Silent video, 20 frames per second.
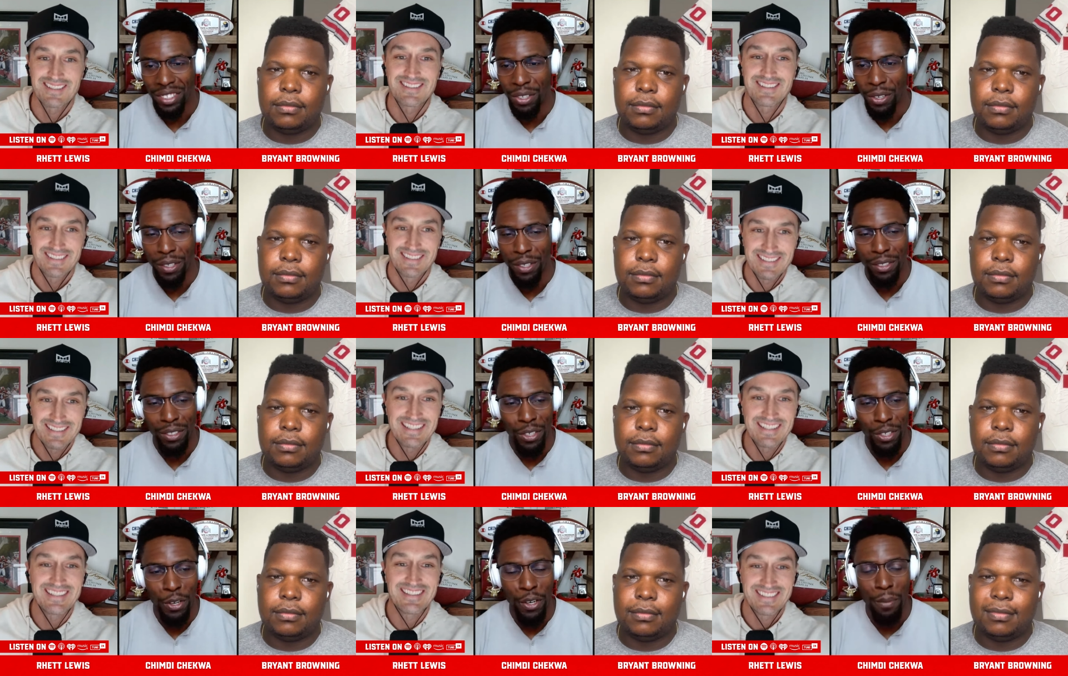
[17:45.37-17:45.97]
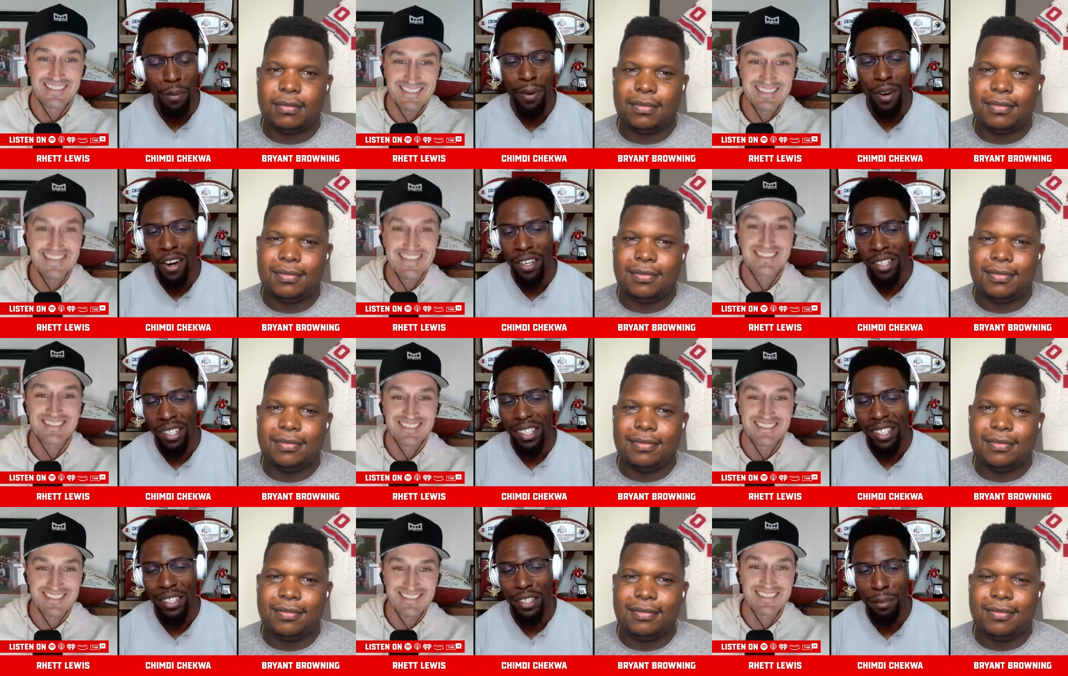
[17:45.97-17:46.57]
Speaker 1: torn, torn
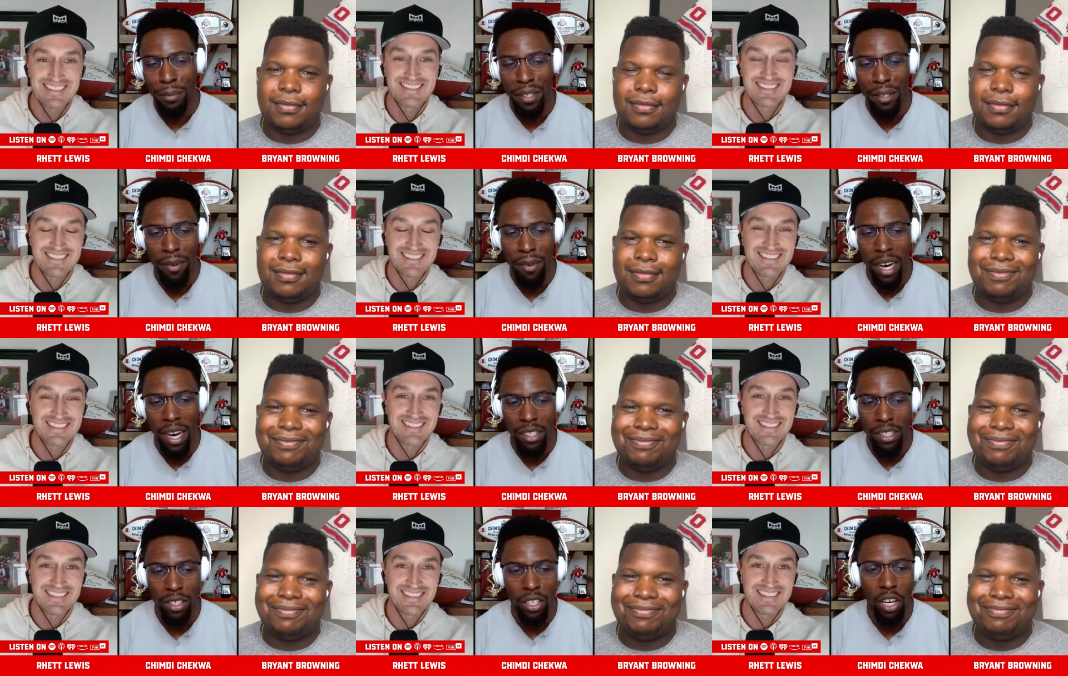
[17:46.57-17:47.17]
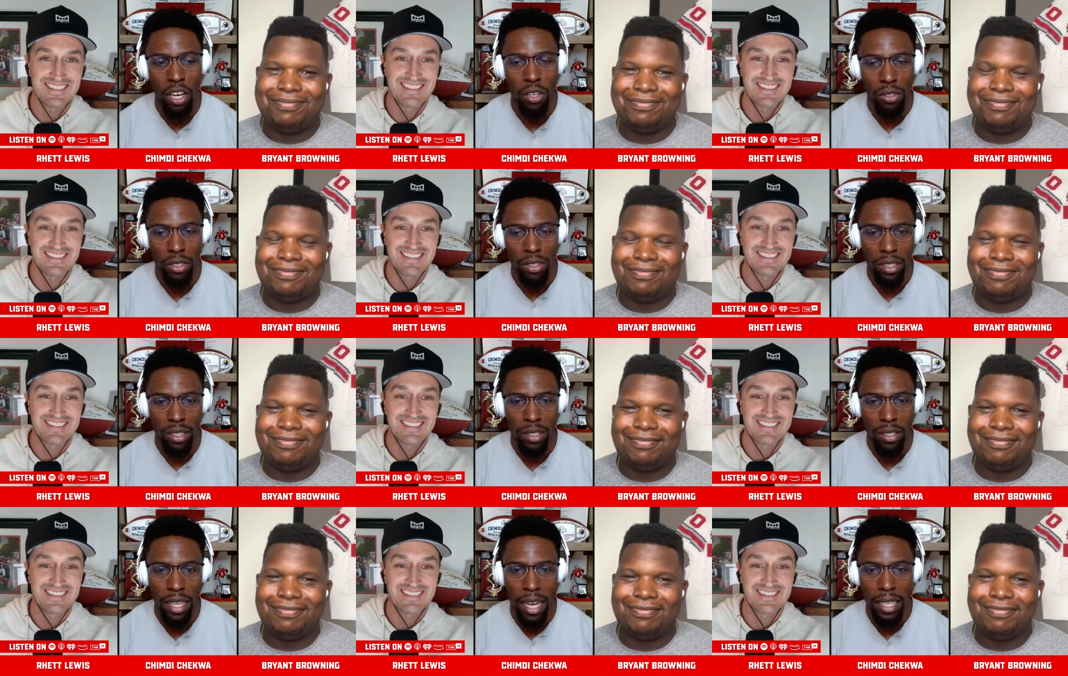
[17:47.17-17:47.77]
apart a little bit by the
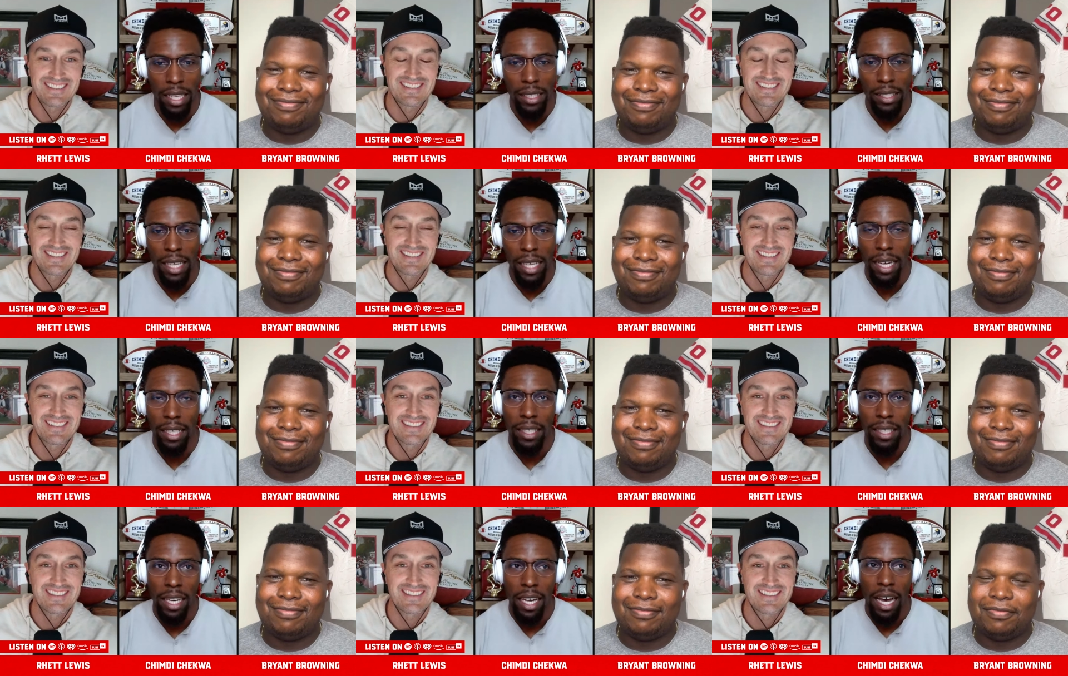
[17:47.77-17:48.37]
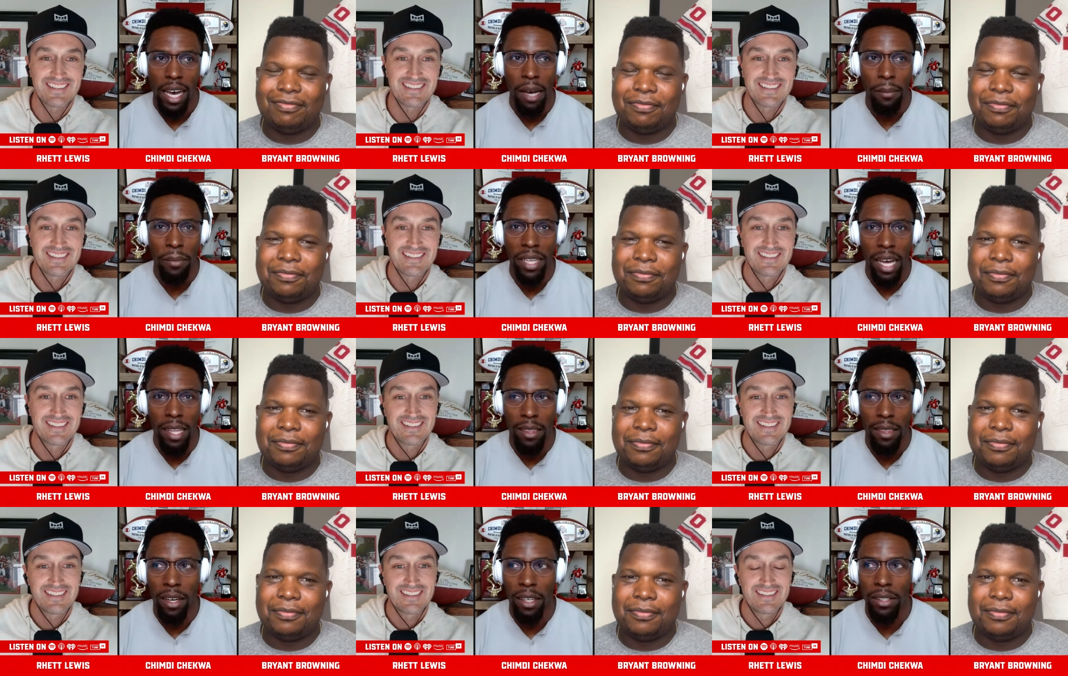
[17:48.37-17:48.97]
coaches. Not, not. I mean,
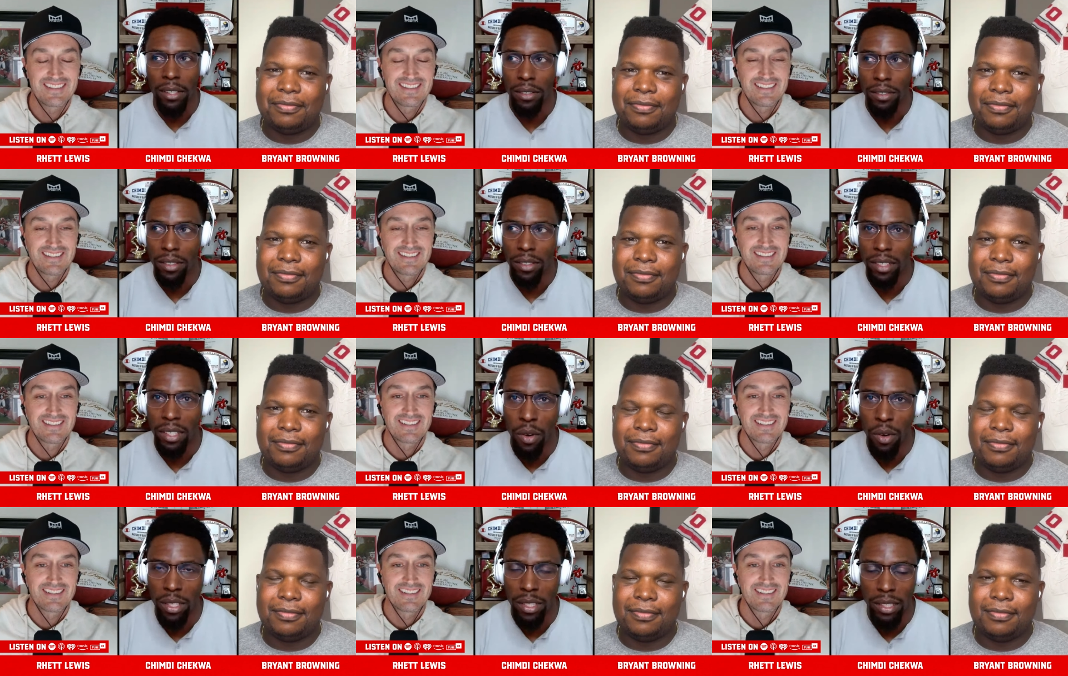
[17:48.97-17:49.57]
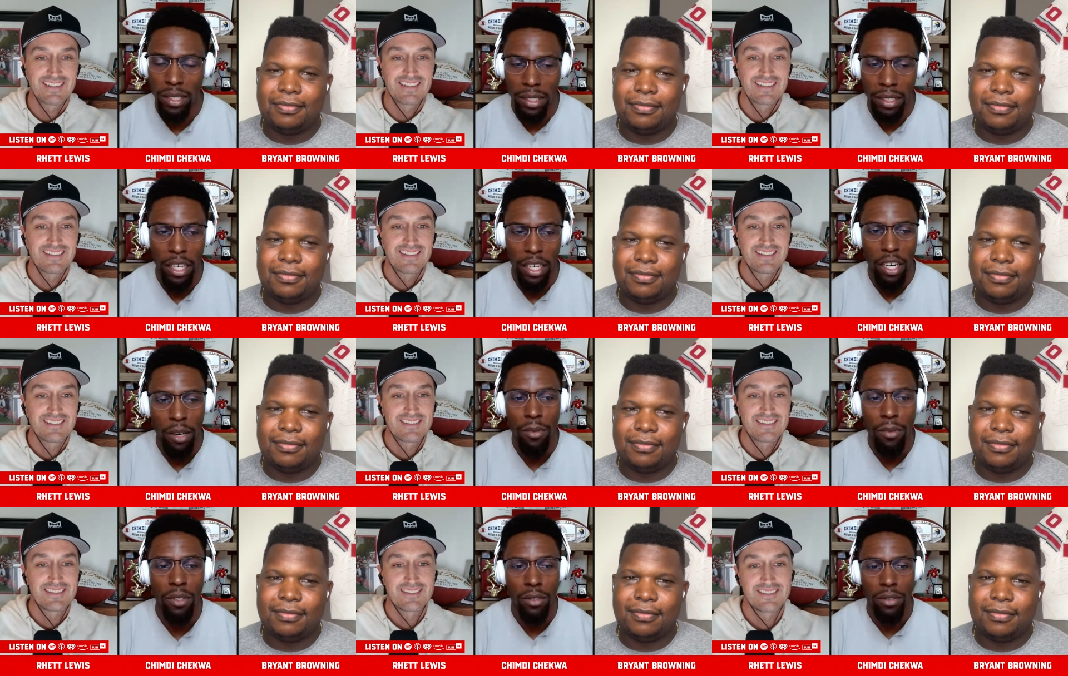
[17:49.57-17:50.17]
I thought it wasn't a
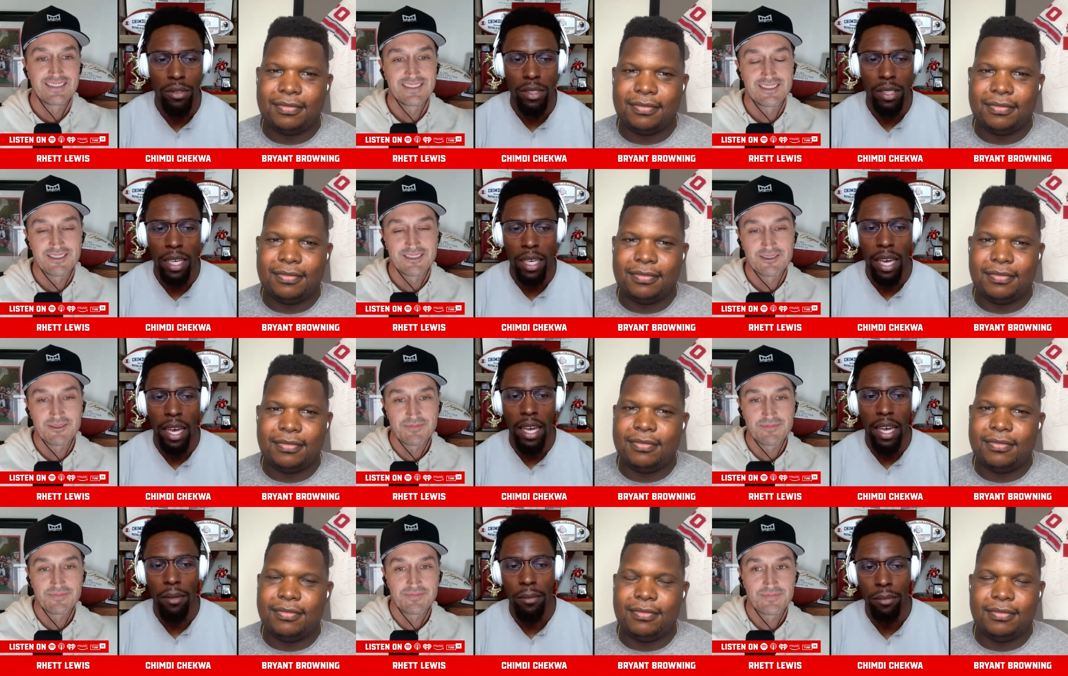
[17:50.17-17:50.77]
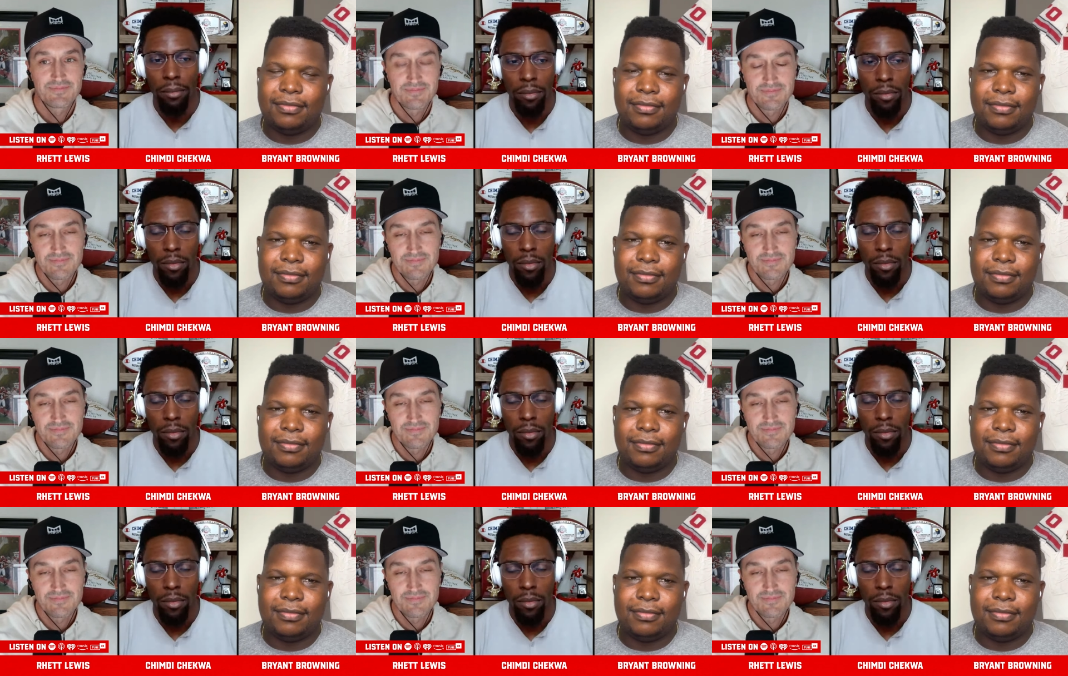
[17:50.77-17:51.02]
terrible game.